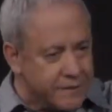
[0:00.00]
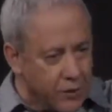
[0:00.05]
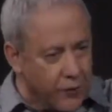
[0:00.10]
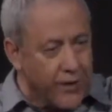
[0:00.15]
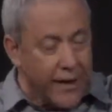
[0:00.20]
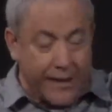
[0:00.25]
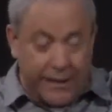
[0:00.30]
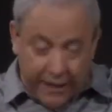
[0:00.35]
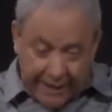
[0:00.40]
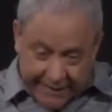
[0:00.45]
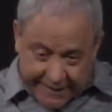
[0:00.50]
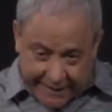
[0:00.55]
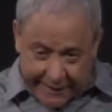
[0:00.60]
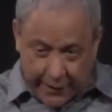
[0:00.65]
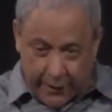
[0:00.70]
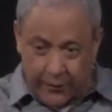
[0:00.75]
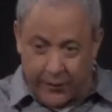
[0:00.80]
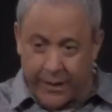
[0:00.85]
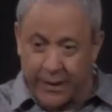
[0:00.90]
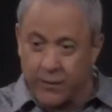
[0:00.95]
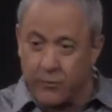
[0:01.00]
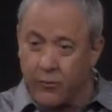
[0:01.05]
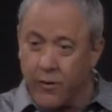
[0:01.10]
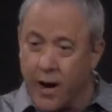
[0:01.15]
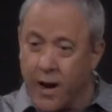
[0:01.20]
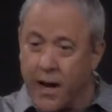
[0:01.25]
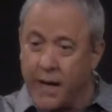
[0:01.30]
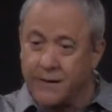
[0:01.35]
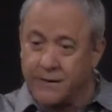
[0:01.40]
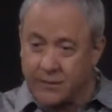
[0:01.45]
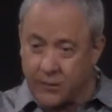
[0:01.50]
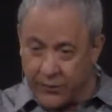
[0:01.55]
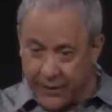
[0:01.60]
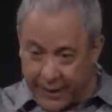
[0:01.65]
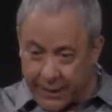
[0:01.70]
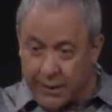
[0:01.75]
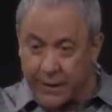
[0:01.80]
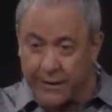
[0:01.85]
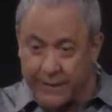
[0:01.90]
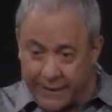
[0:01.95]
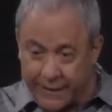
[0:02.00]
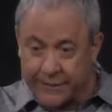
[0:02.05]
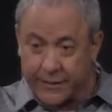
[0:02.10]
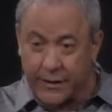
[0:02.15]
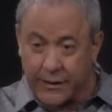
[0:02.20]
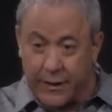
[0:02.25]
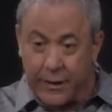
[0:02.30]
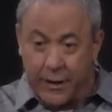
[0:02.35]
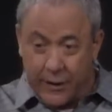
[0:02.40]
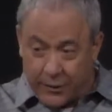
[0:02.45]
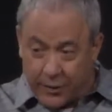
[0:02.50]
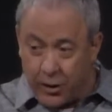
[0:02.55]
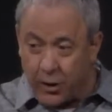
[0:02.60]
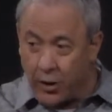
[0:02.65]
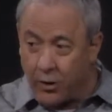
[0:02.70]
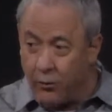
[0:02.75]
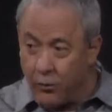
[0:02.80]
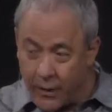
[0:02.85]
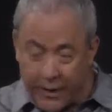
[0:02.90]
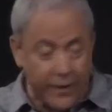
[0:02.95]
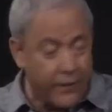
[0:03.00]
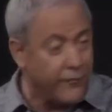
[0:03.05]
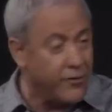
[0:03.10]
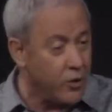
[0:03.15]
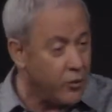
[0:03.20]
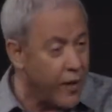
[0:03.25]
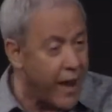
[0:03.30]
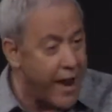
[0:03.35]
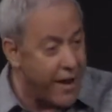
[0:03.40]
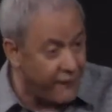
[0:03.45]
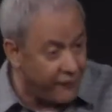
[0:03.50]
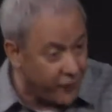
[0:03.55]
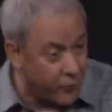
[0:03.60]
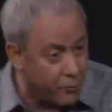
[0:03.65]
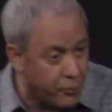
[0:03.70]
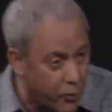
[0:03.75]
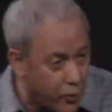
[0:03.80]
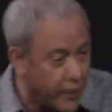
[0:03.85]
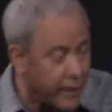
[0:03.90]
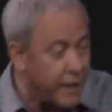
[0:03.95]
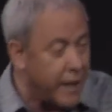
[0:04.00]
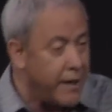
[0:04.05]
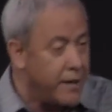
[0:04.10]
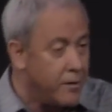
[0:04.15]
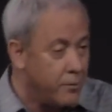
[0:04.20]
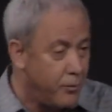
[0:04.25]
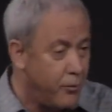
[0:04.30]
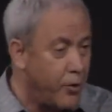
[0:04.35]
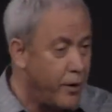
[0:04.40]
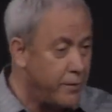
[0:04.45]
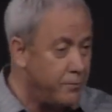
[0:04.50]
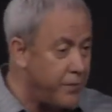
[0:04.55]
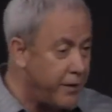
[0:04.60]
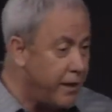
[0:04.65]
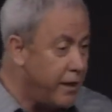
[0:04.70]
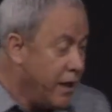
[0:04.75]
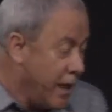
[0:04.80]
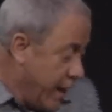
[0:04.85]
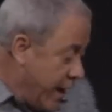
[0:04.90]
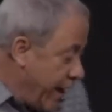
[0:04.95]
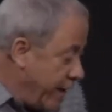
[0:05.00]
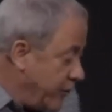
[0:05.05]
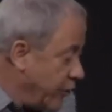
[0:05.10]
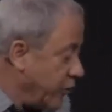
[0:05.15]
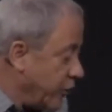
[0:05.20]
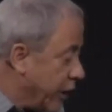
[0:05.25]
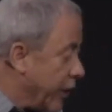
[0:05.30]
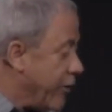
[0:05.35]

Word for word: so they can carry it right, so they can get the, you know, whatever you have from point A to point B, and you're